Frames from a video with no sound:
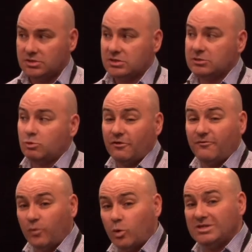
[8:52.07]
This is worth
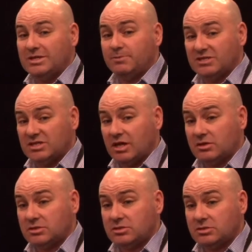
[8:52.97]

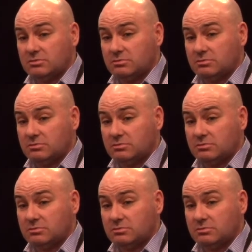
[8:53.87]
40%.